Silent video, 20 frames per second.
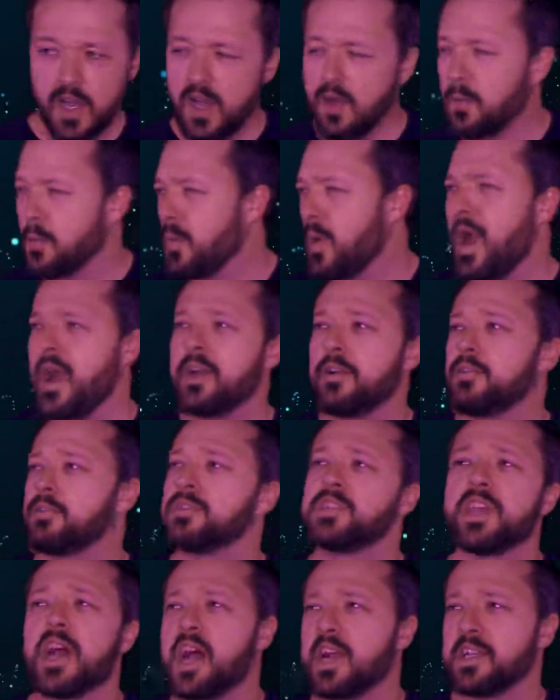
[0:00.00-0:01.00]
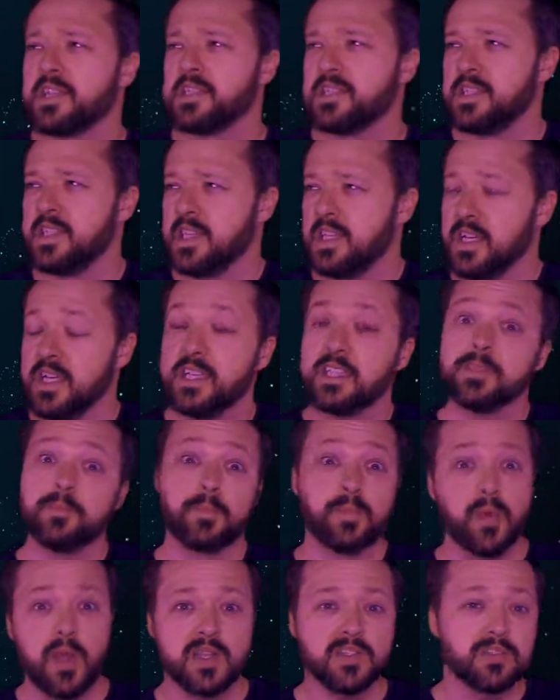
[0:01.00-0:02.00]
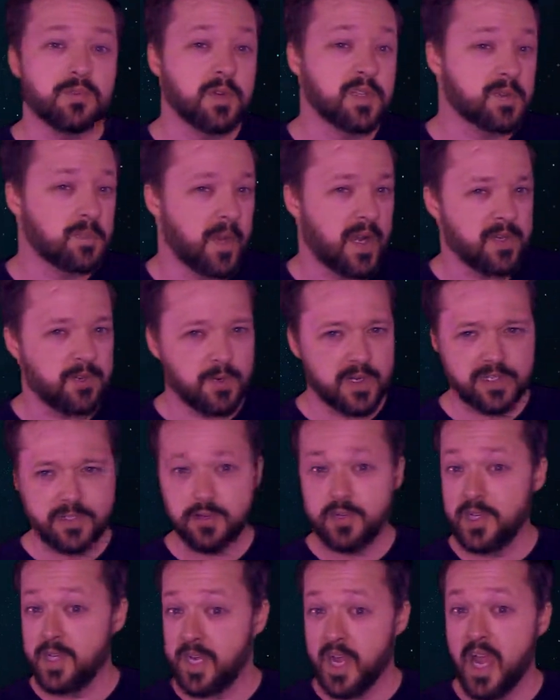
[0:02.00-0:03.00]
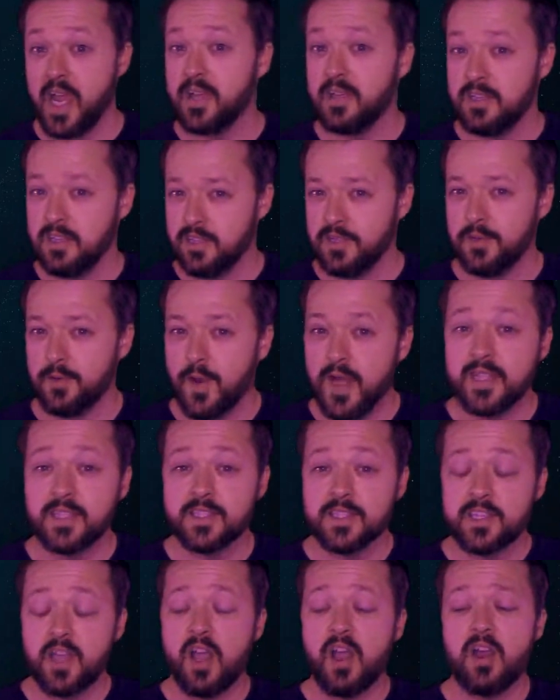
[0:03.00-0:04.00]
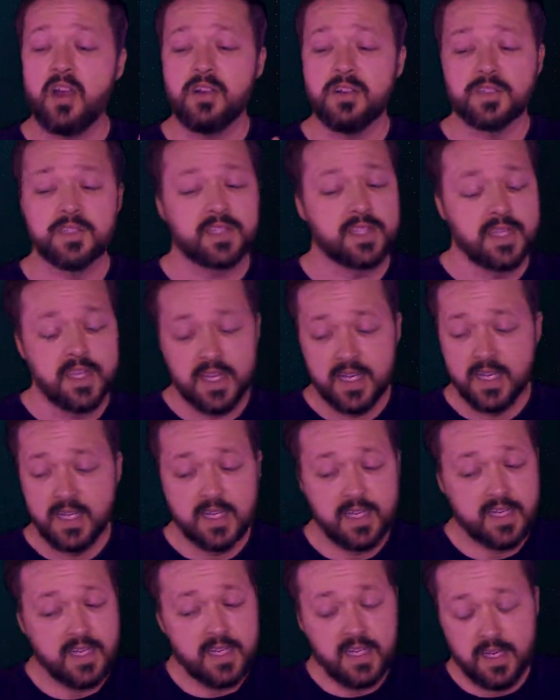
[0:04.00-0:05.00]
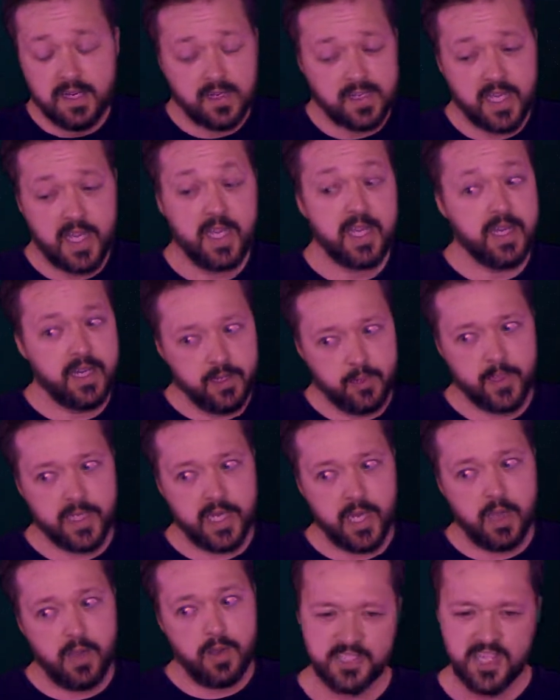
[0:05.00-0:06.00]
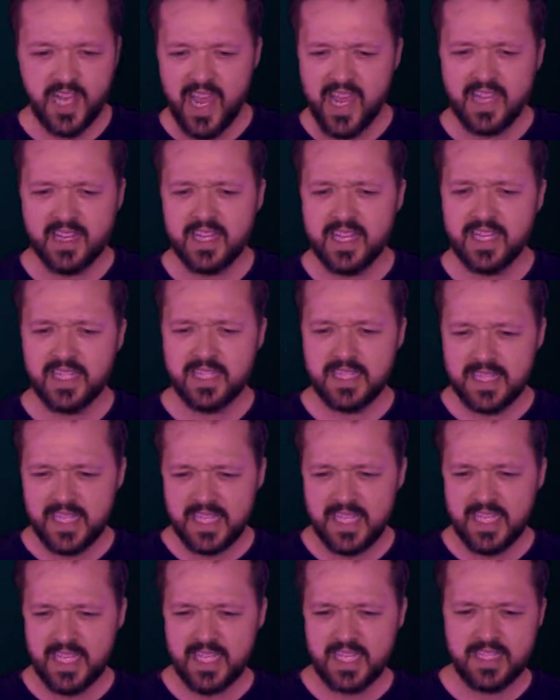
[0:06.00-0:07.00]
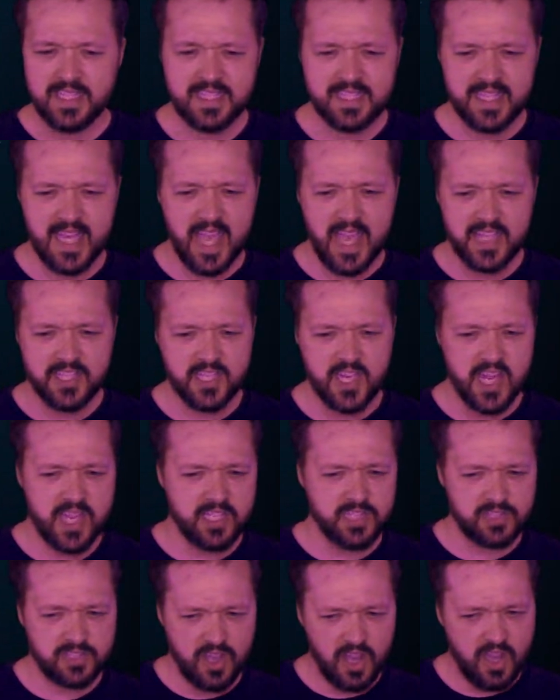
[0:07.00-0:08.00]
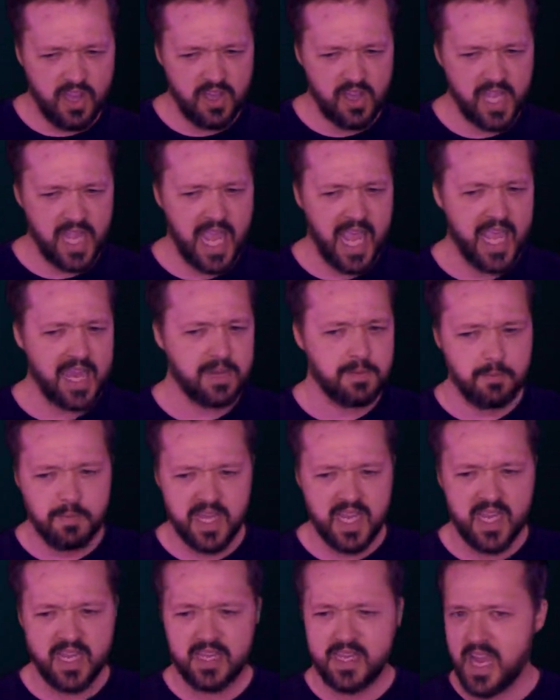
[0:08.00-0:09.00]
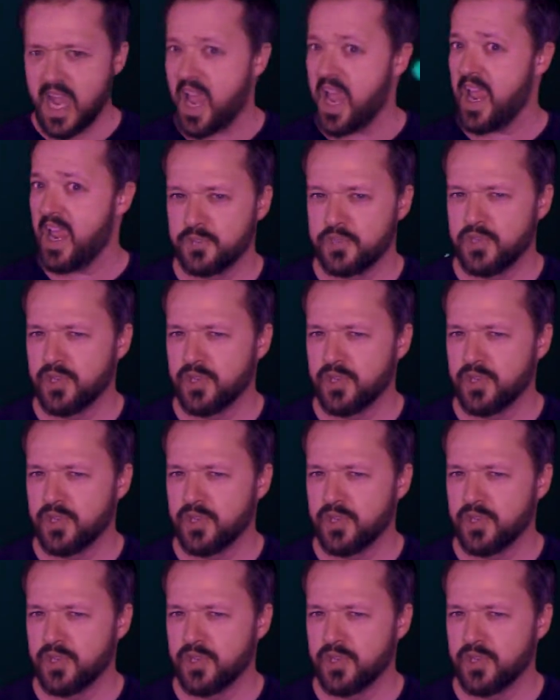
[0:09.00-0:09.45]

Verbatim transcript: A Writer's Odyssey is brought to us by director Yang Lu and stars Okay, here we go. Jalen Lee, Zaijang Dong, and Mi Yang.